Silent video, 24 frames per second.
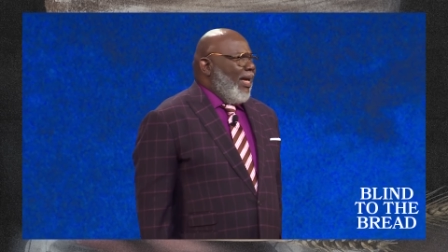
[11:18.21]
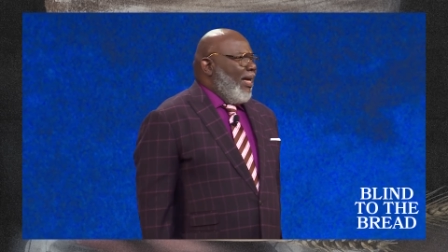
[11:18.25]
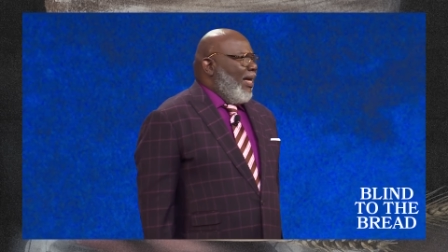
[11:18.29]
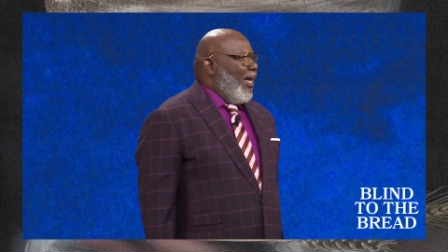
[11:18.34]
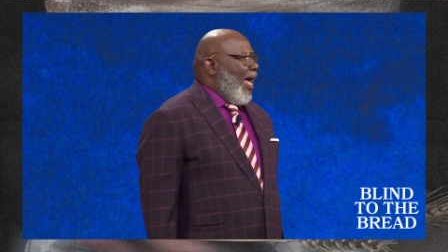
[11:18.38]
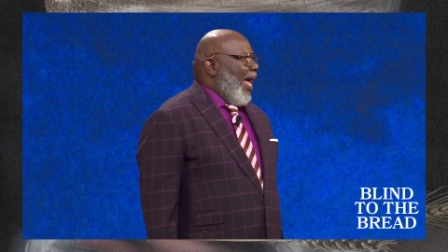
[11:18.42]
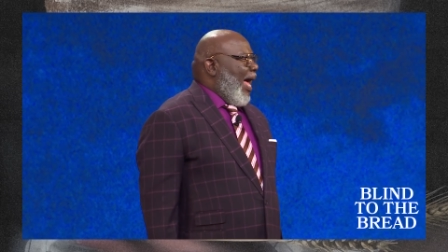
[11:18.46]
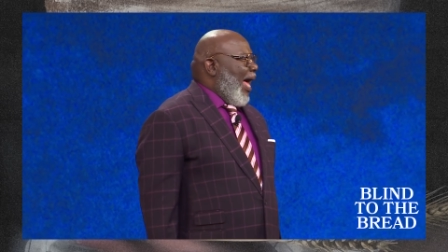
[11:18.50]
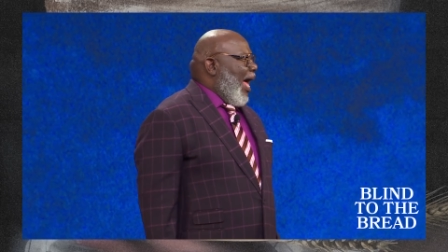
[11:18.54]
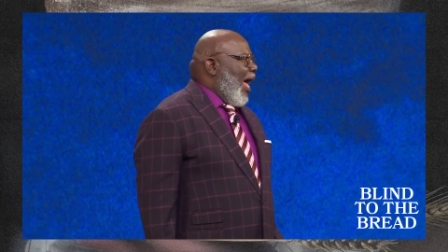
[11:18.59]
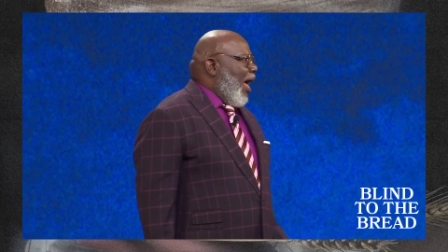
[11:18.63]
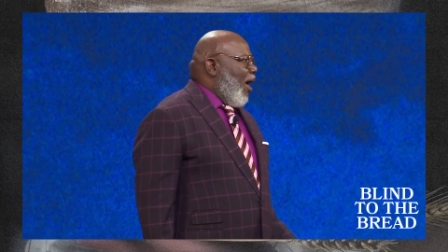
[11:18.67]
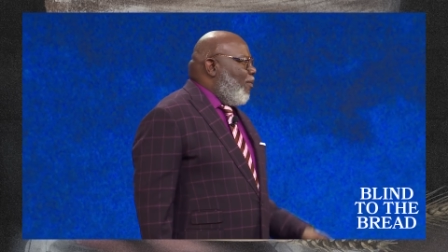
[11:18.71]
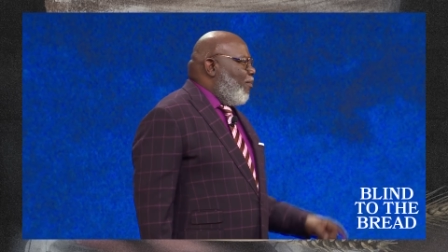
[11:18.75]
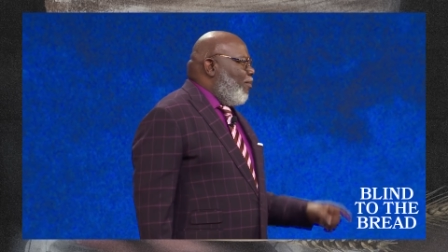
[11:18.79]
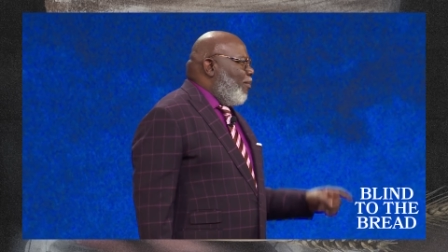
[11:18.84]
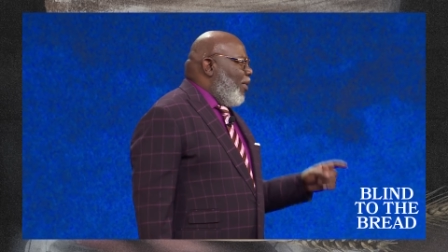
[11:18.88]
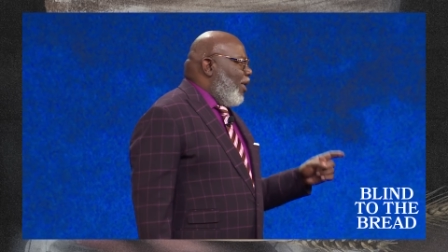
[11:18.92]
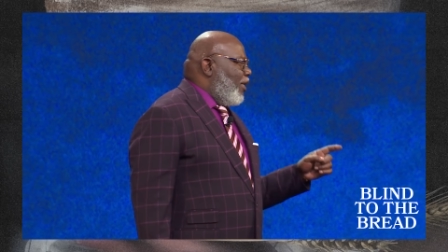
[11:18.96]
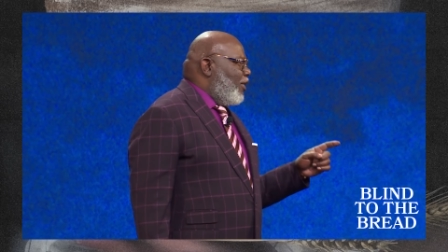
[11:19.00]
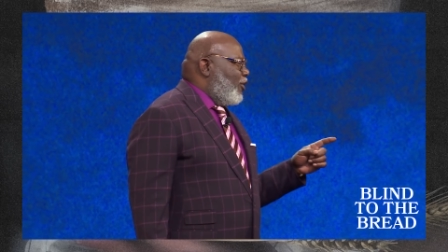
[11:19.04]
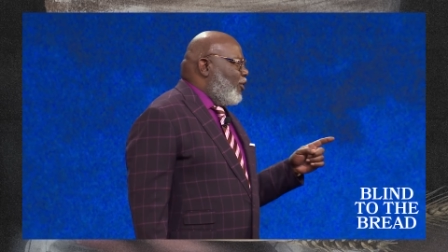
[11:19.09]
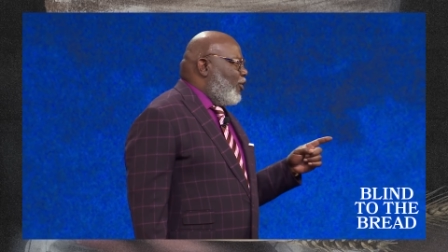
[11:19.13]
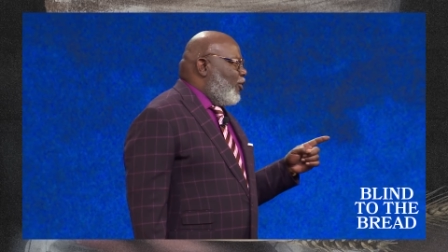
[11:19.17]
How
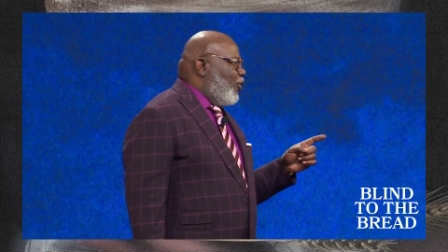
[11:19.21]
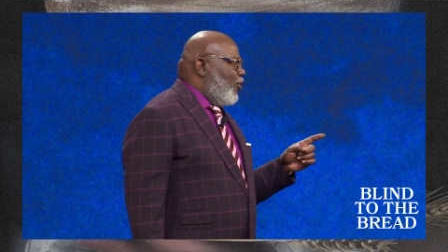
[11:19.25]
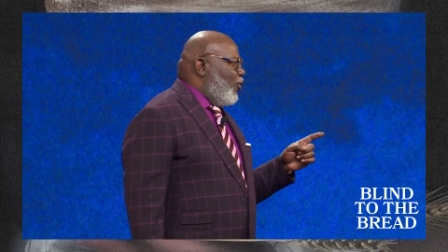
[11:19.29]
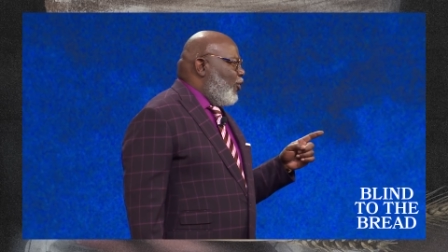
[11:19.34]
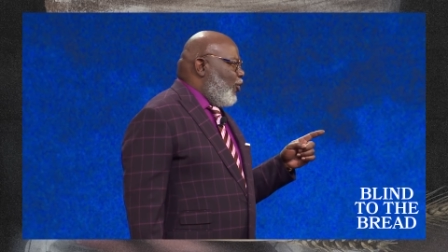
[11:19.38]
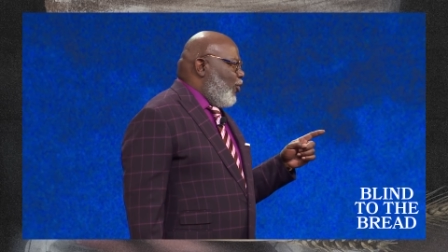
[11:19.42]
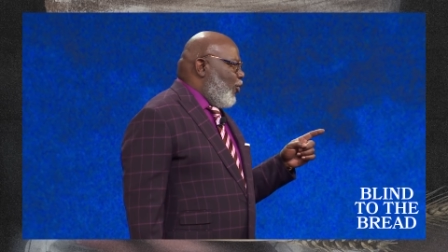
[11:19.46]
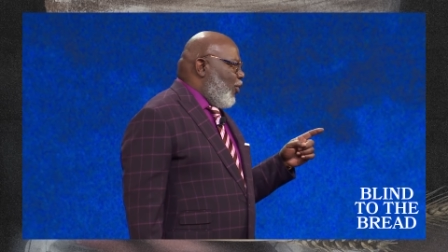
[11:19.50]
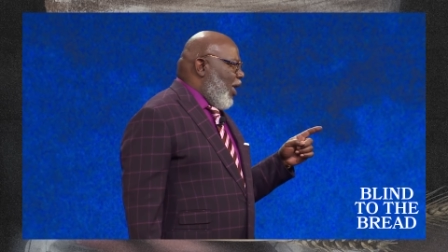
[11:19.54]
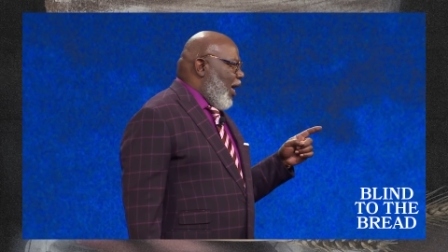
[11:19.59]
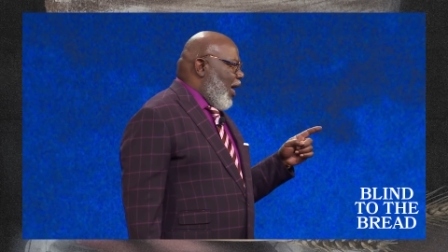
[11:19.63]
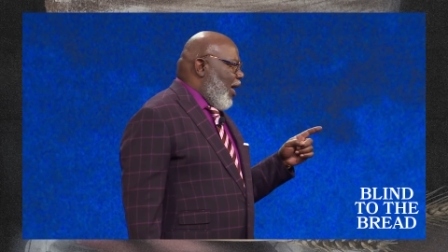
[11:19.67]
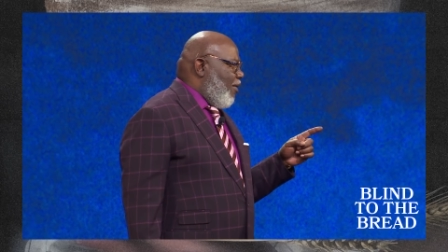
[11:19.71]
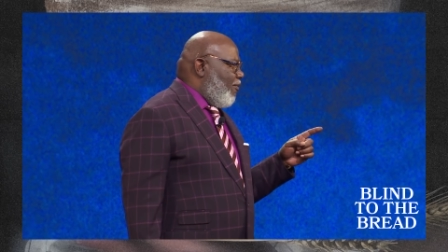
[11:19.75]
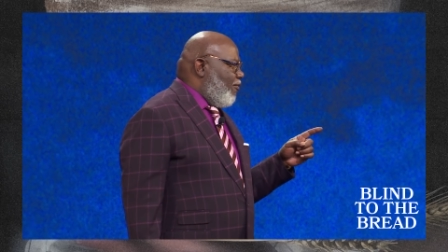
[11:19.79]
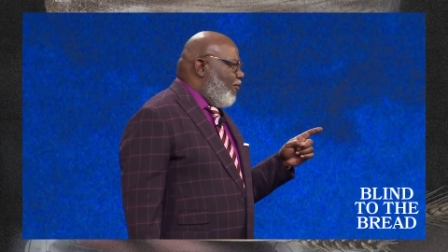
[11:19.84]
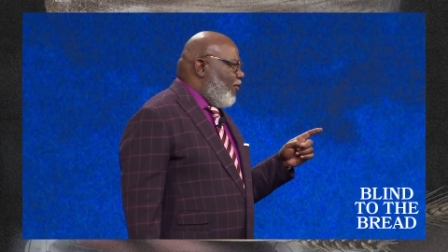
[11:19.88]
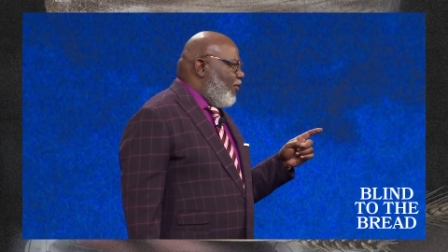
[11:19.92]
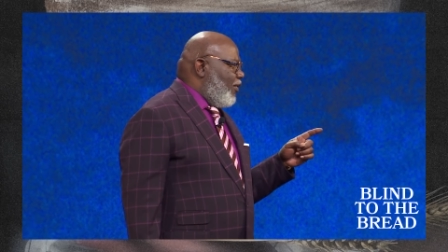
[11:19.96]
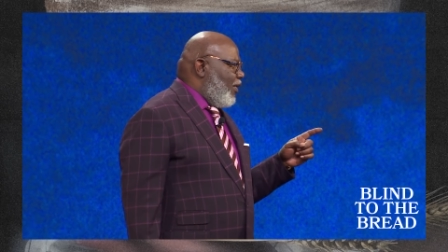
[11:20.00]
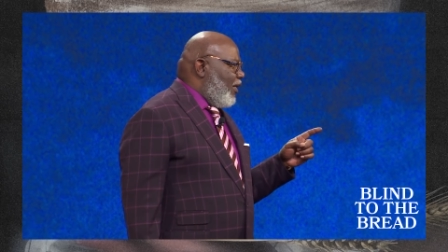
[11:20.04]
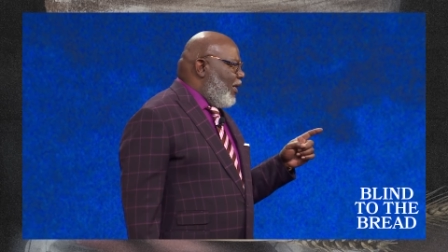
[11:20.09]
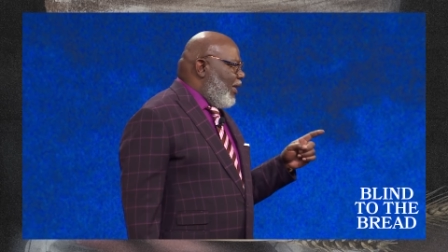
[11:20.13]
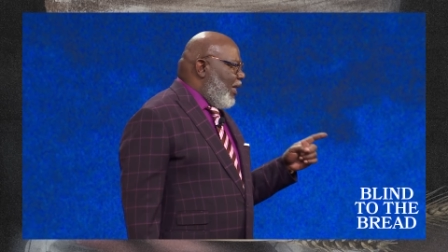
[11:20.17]
much do you have
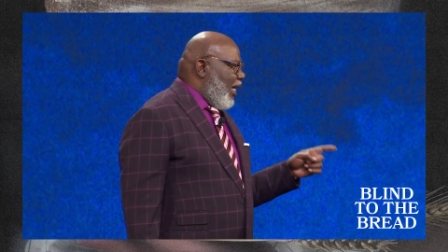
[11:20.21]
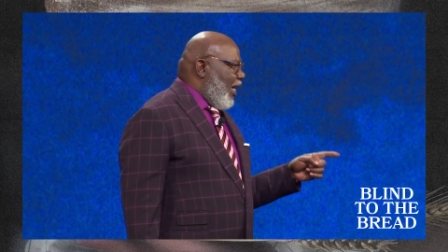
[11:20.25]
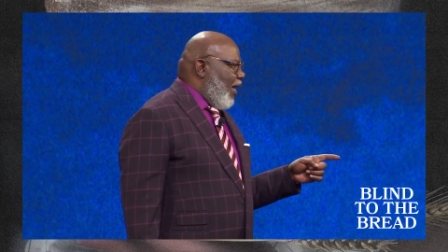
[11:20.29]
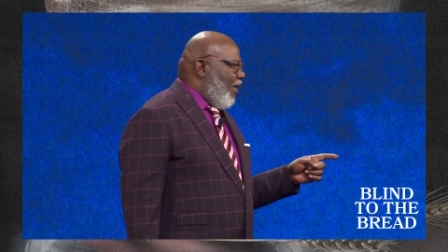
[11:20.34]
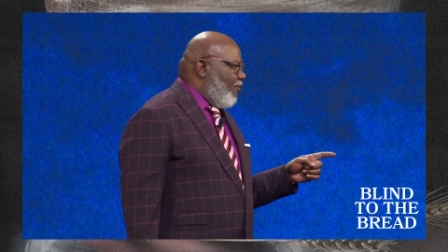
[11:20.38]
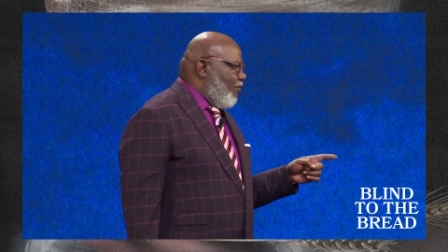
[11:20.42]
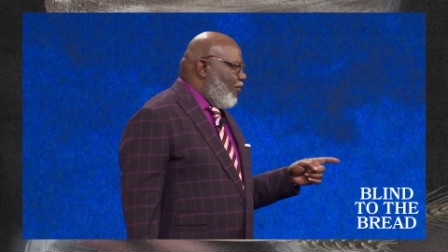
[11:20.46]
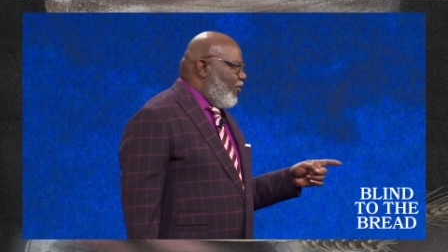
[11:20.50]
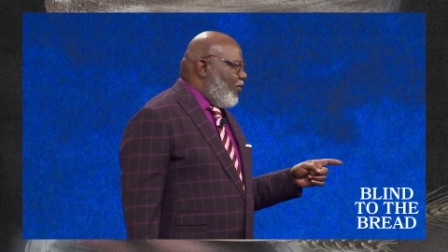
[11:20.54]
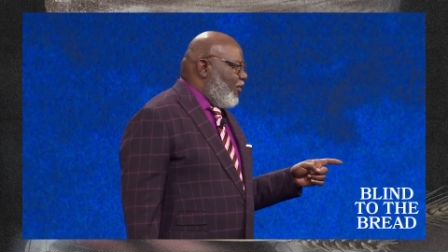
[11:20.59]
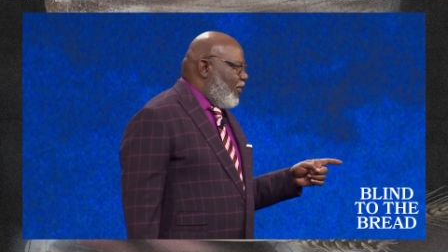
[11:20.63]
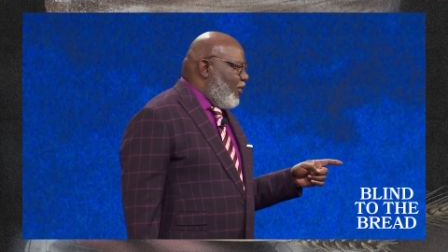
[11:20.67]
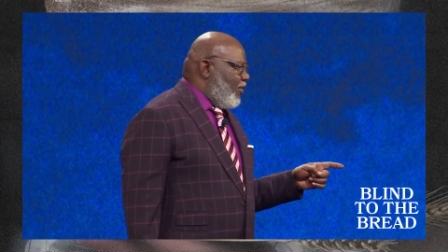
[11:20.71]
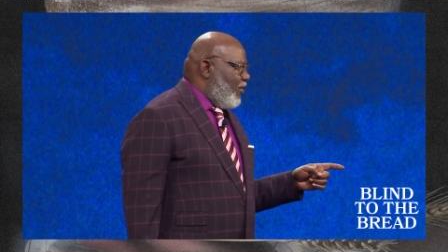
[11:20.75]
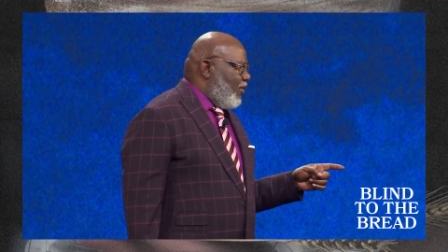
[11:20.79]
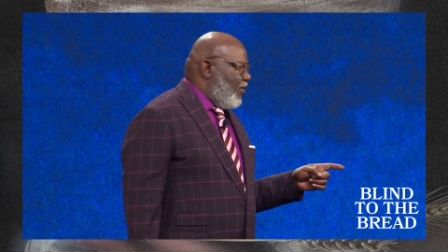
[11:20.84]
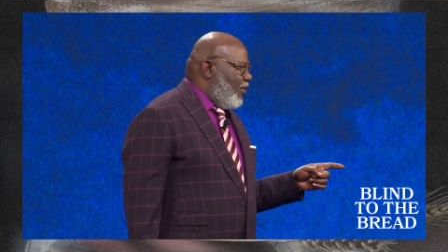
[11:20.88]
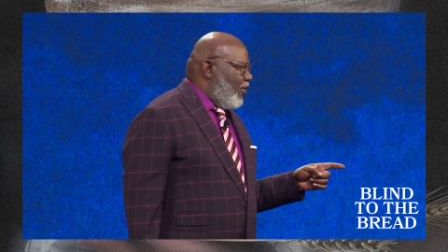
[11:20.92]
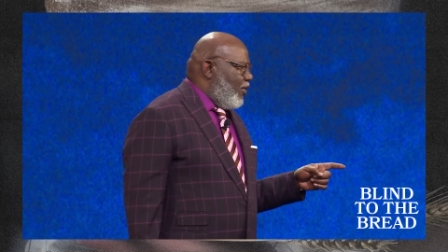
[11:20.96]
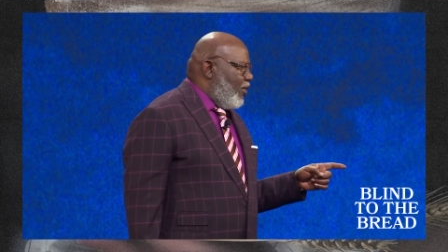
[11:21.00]
left?